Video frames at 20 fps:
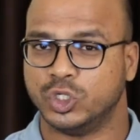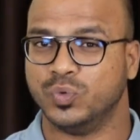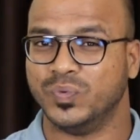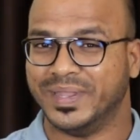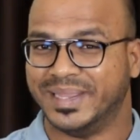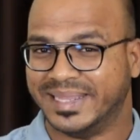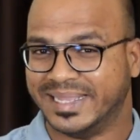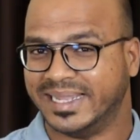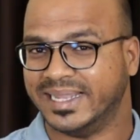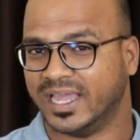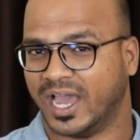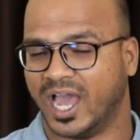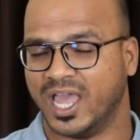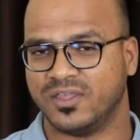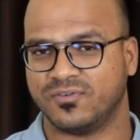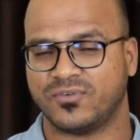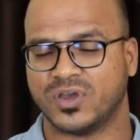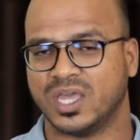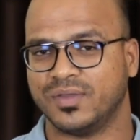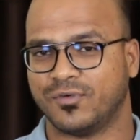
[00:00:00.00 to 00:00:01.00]
Do we need
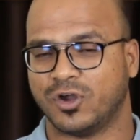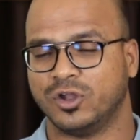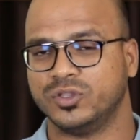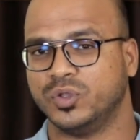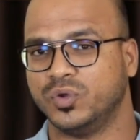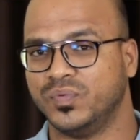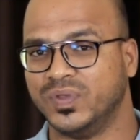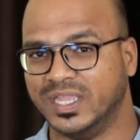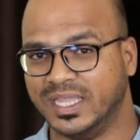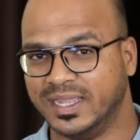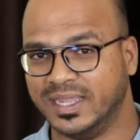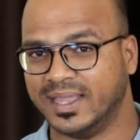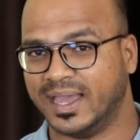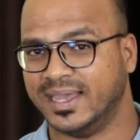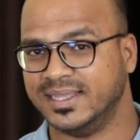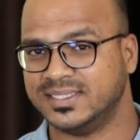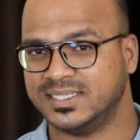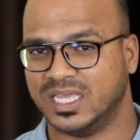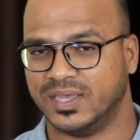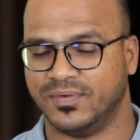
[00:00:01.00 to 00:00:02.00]
i5 or do we need
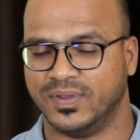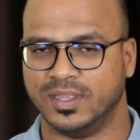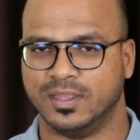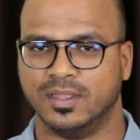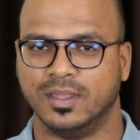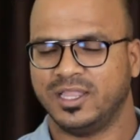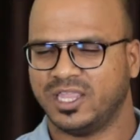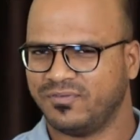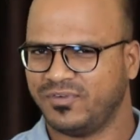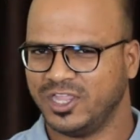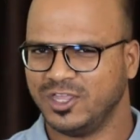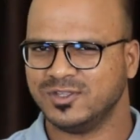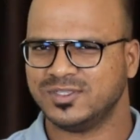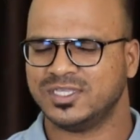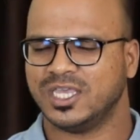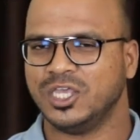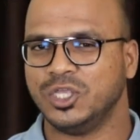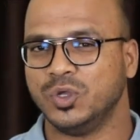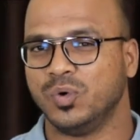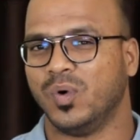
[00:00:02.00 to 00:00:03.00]
i7? Now when you
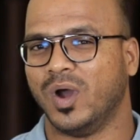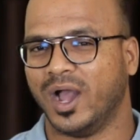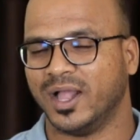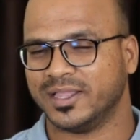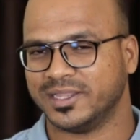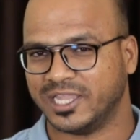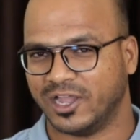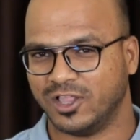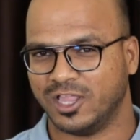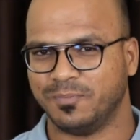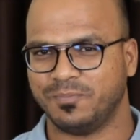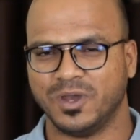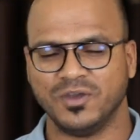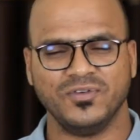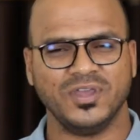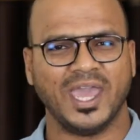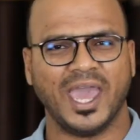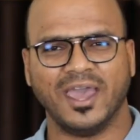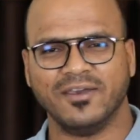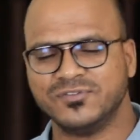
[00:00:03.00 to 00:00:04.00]
say you are a developer,
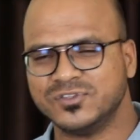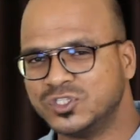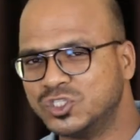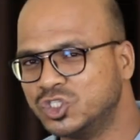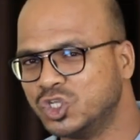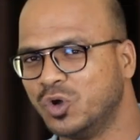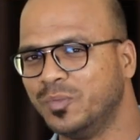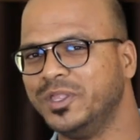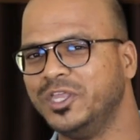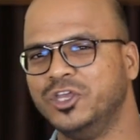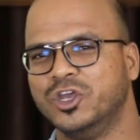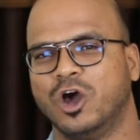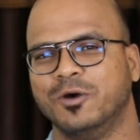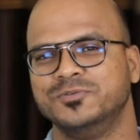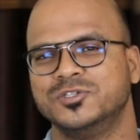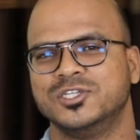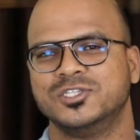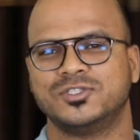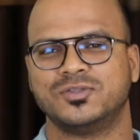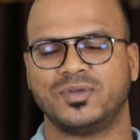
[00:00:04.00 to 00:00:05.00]
we have so many
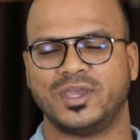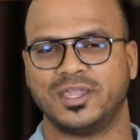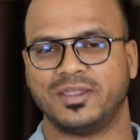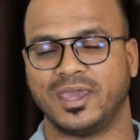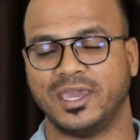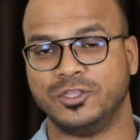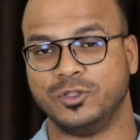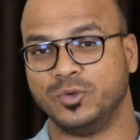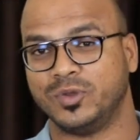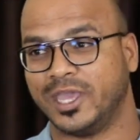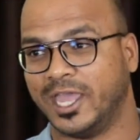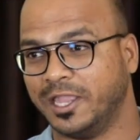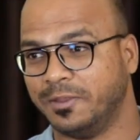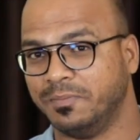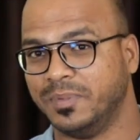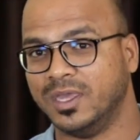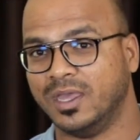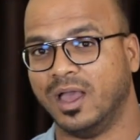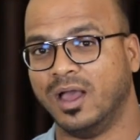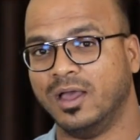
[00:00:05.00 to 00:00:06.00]
options right? You can
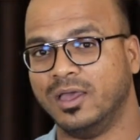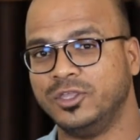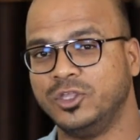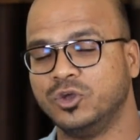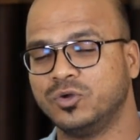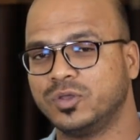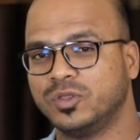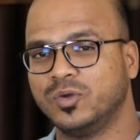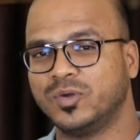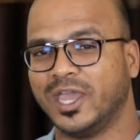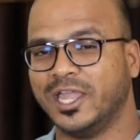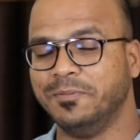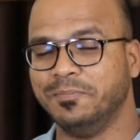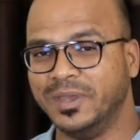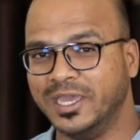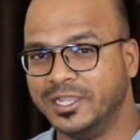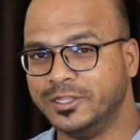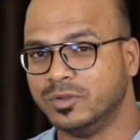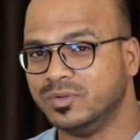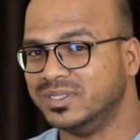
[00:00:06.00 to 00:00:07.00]
be, uh, you, you can
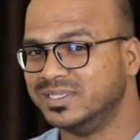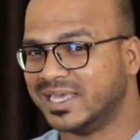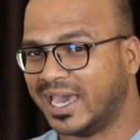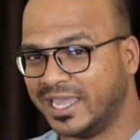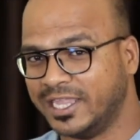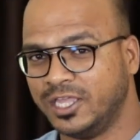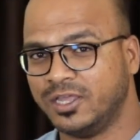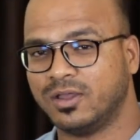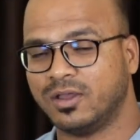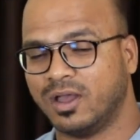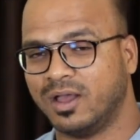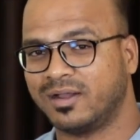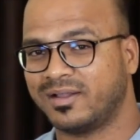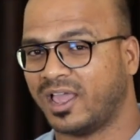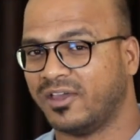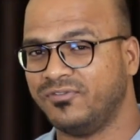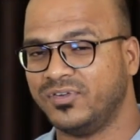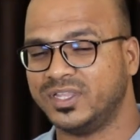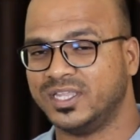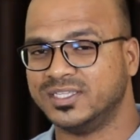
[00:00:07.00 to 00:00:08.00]
be into designing a
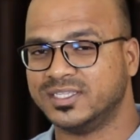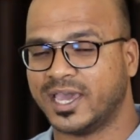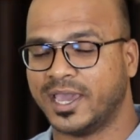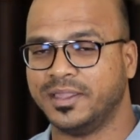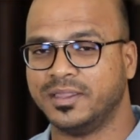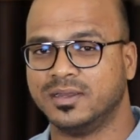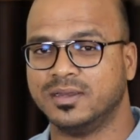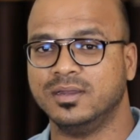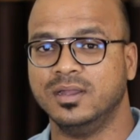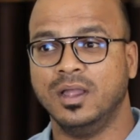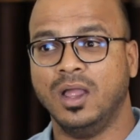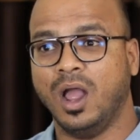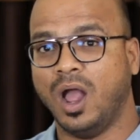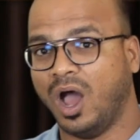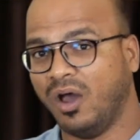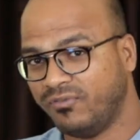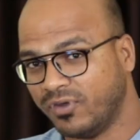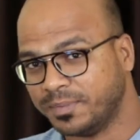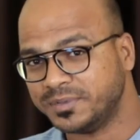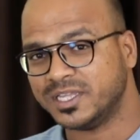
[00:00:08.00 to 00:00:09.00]
graphic designer,
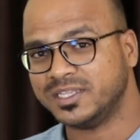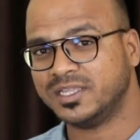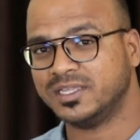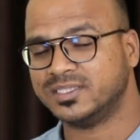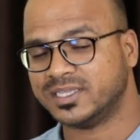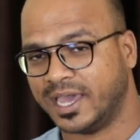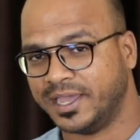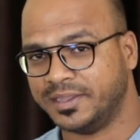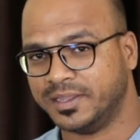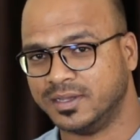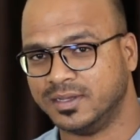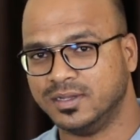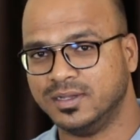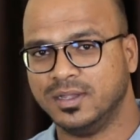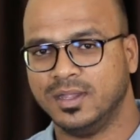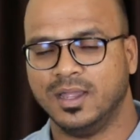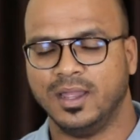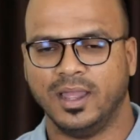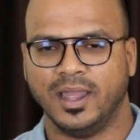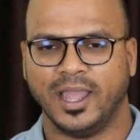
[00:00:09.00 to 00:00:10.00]
a website designer,
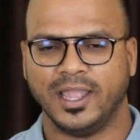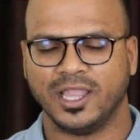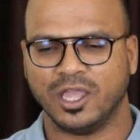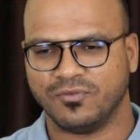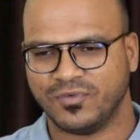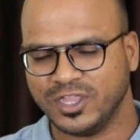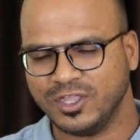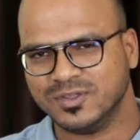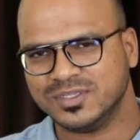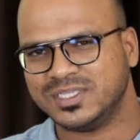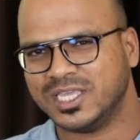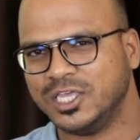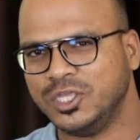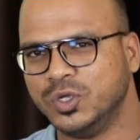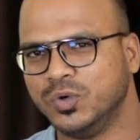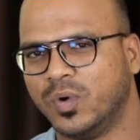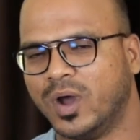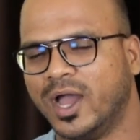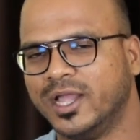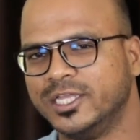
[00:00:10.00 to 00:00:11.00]
and now when you say
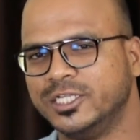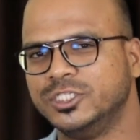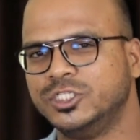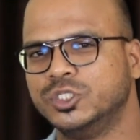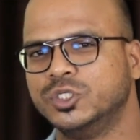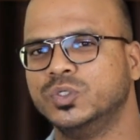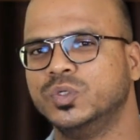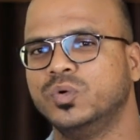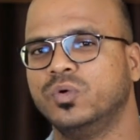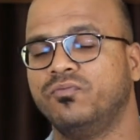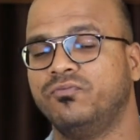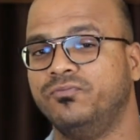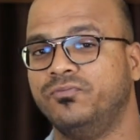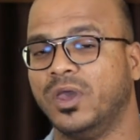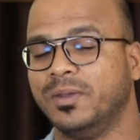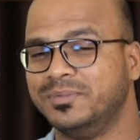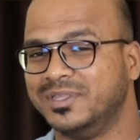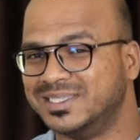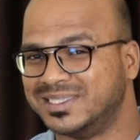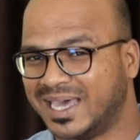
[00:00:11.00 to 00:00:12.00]
you are into
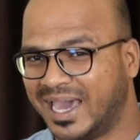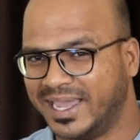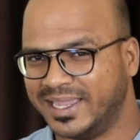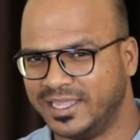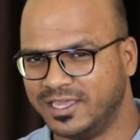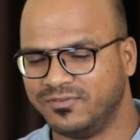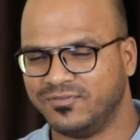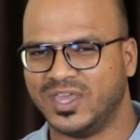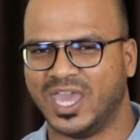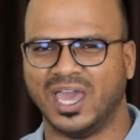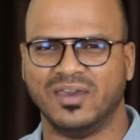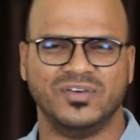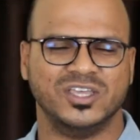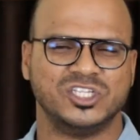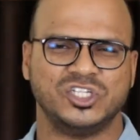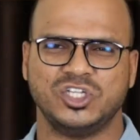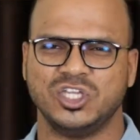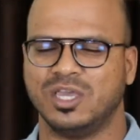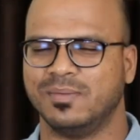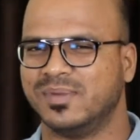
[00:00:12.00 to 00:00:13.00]
web designing, we have
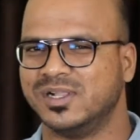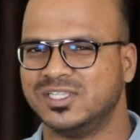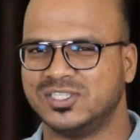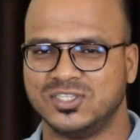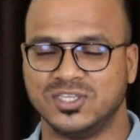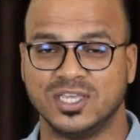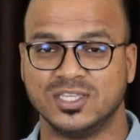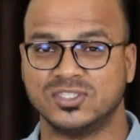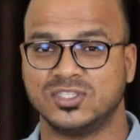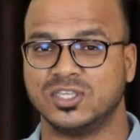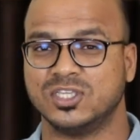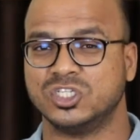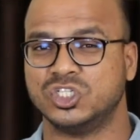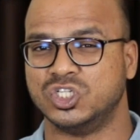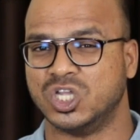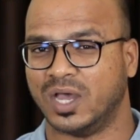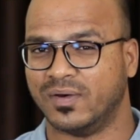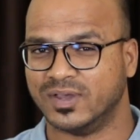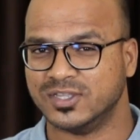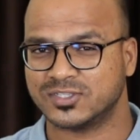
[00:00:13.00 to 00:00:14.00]
HTML, CSS,
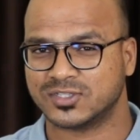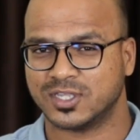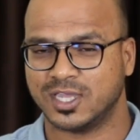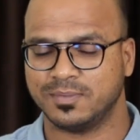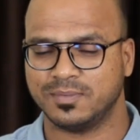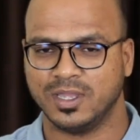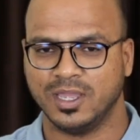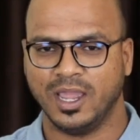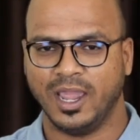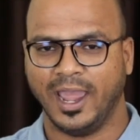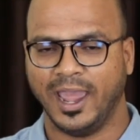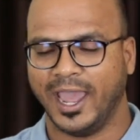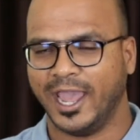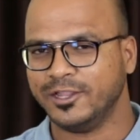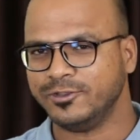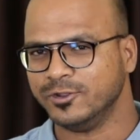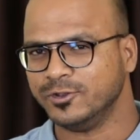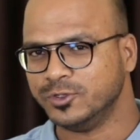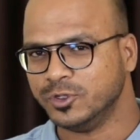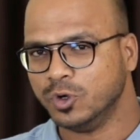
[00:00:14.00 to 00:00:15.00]
JavaScript,
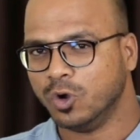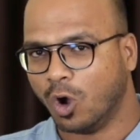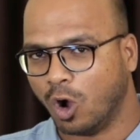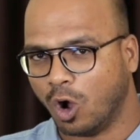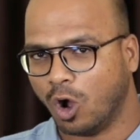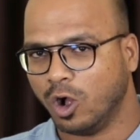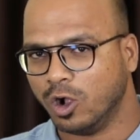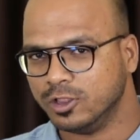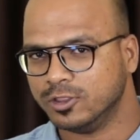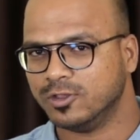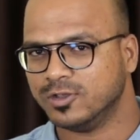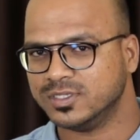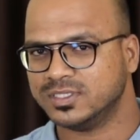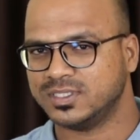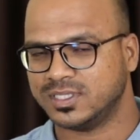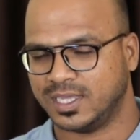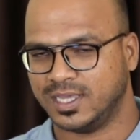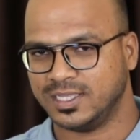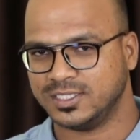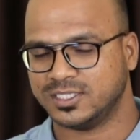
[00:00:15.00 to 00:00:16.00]
and to do all those
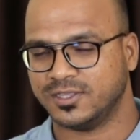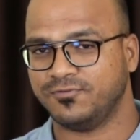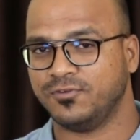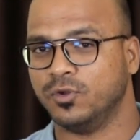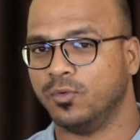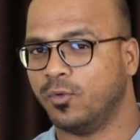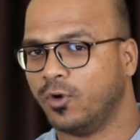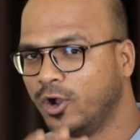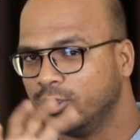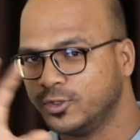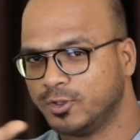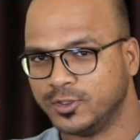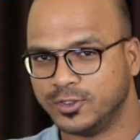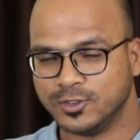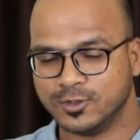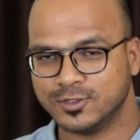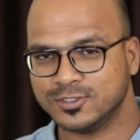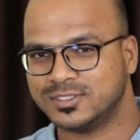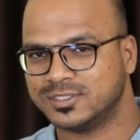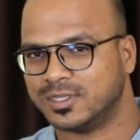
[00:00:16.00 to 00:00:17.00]
things, if you want to
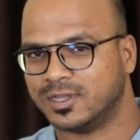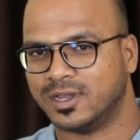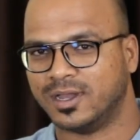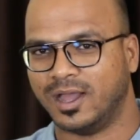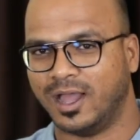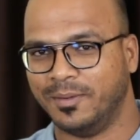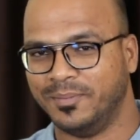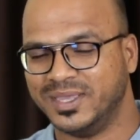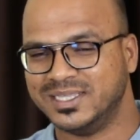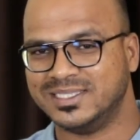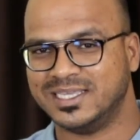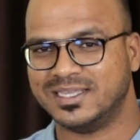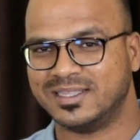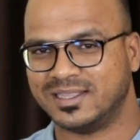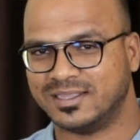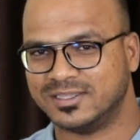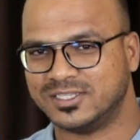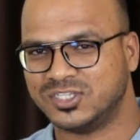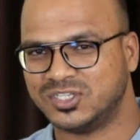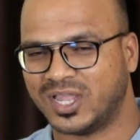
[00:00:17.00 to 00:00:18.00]
use uh,
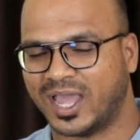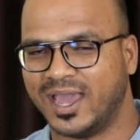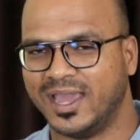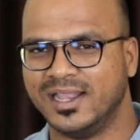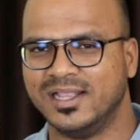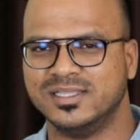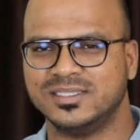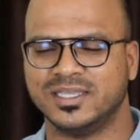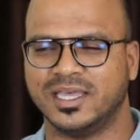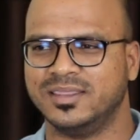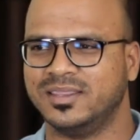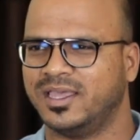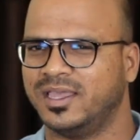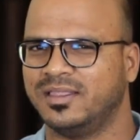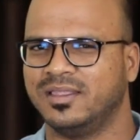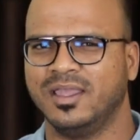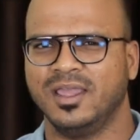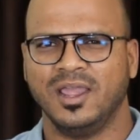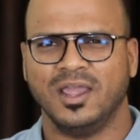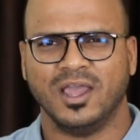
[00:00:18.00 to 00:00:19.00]
amazing styles and
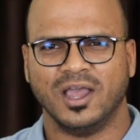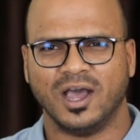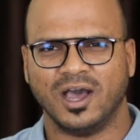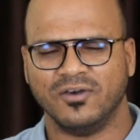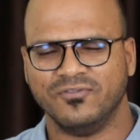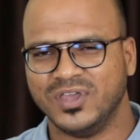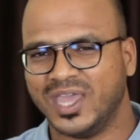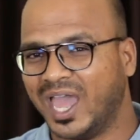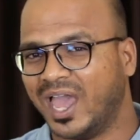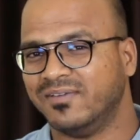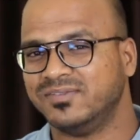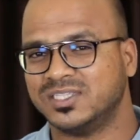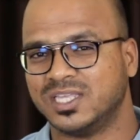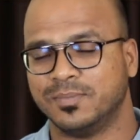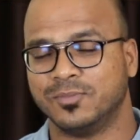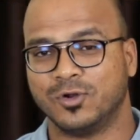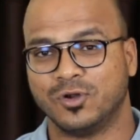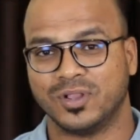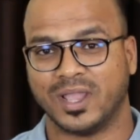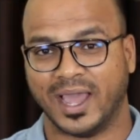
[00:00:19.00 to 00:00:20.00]
then uh, we have
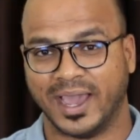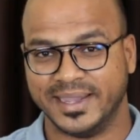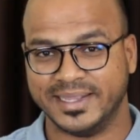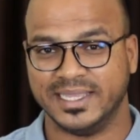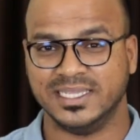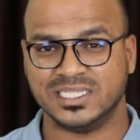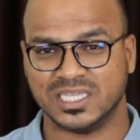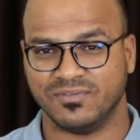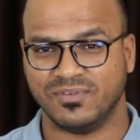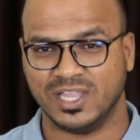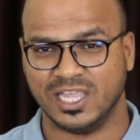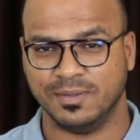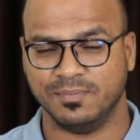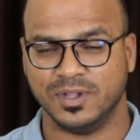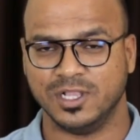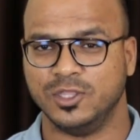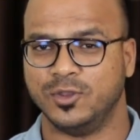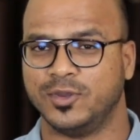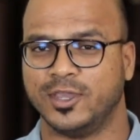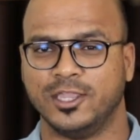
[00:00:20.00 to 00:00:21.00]
some good IDEs
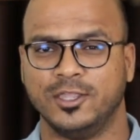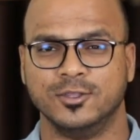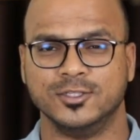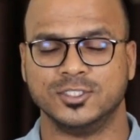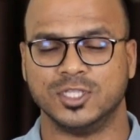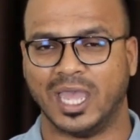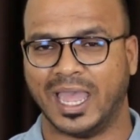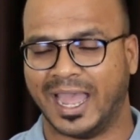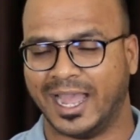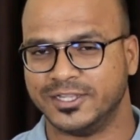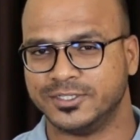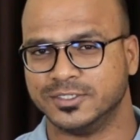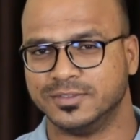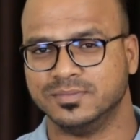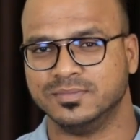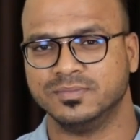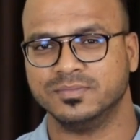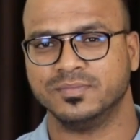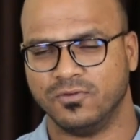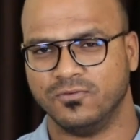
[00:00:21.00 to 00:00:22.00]
available, you can use
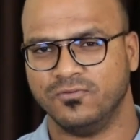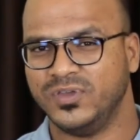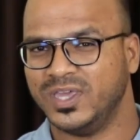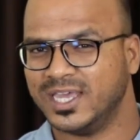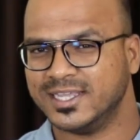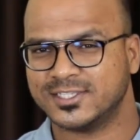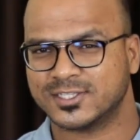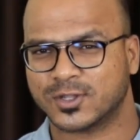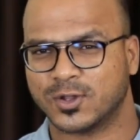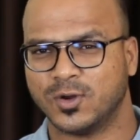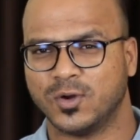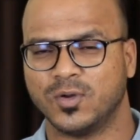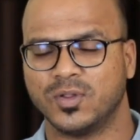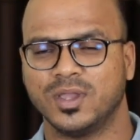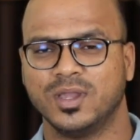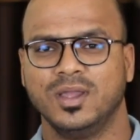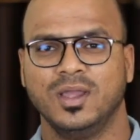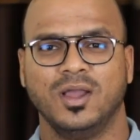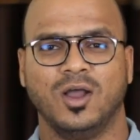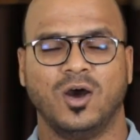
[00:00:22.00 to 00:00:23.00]
Atom, VS
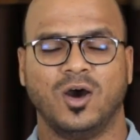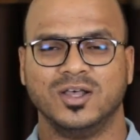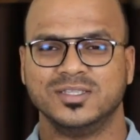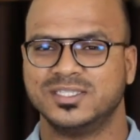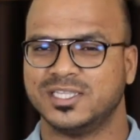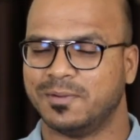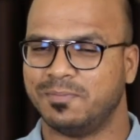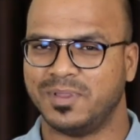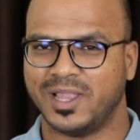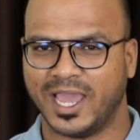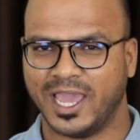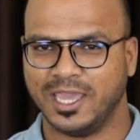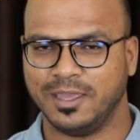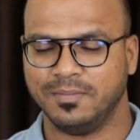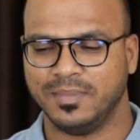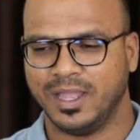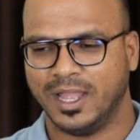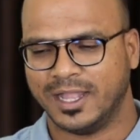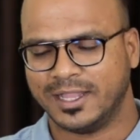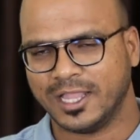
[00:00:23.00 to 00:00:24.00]
Code or Sublime.